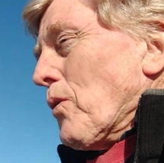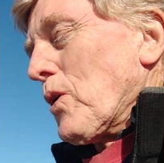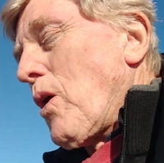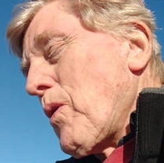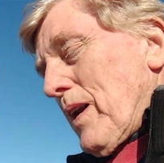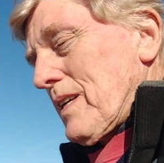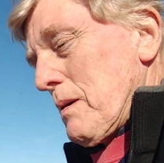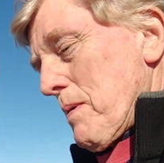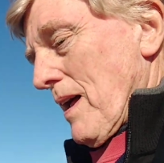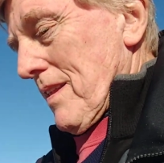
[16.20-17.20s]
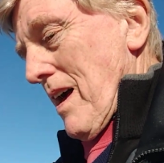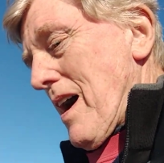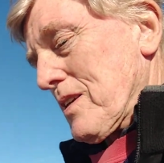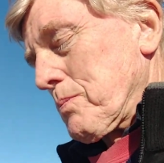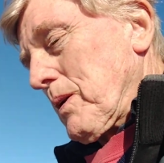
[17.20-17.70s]
we all want to keep out of the
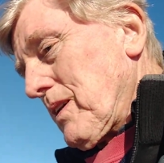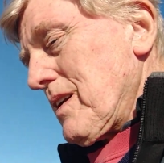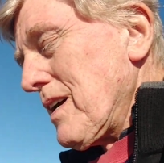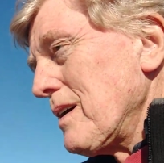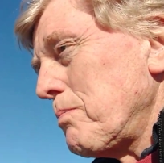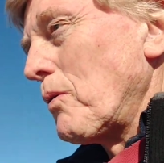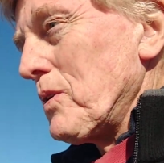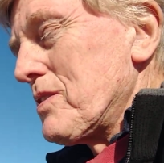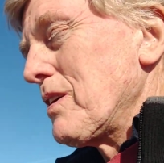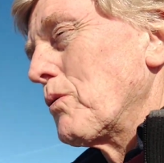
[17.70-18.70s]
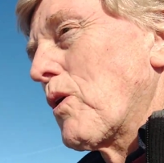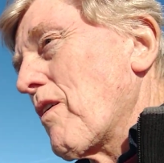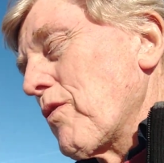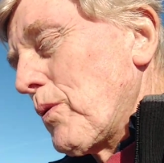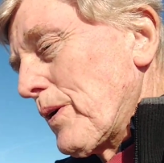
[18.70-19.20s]
hospital, but we see
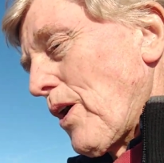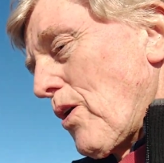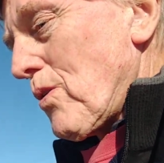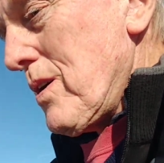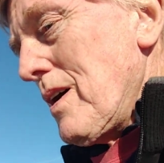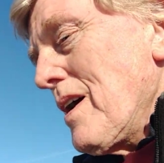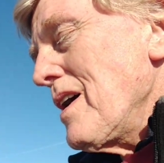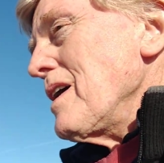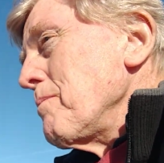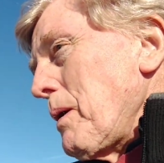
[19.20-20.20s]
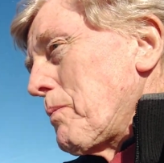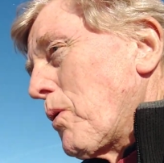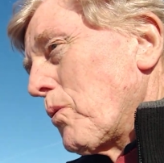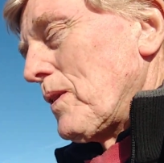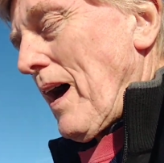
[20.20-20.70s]
wherever we go
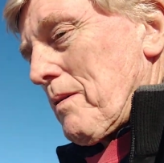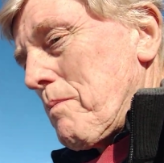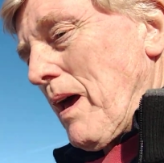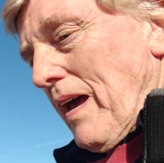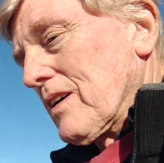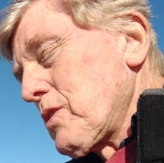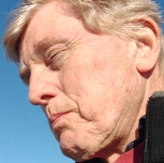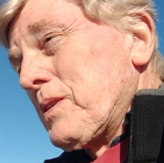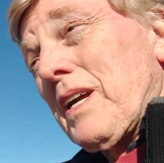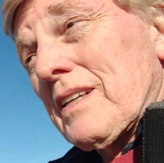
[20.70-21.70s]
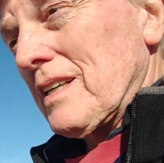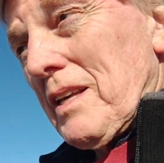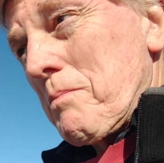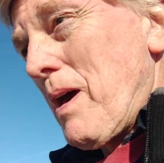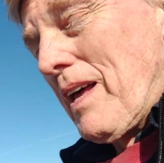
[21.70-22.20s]
people without masks,
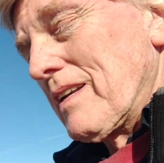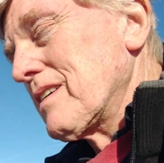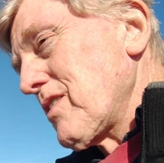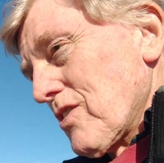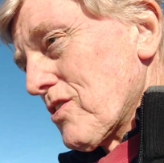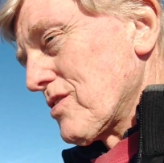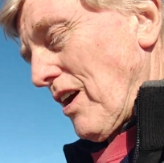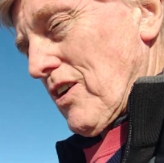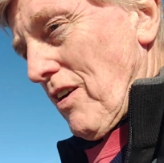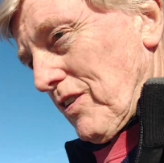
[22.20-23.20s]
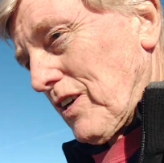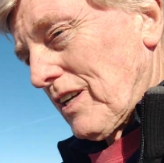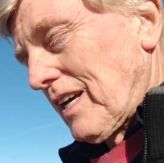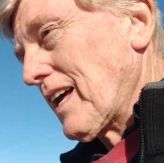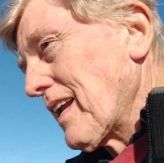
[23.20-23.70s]
particularly men, because they're never going
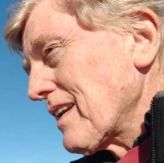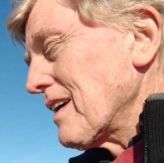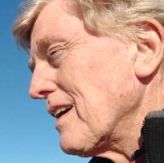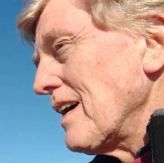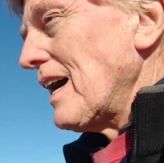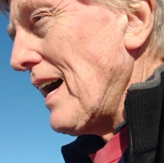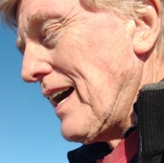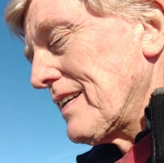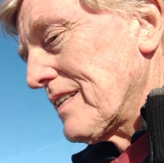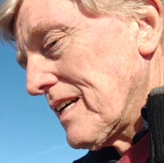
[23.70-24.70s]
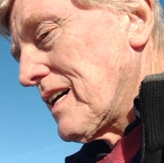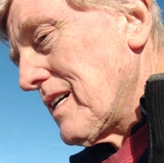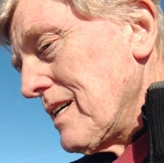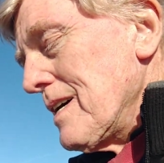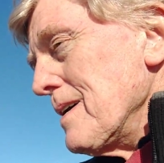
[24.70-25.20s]
to get it. And uh,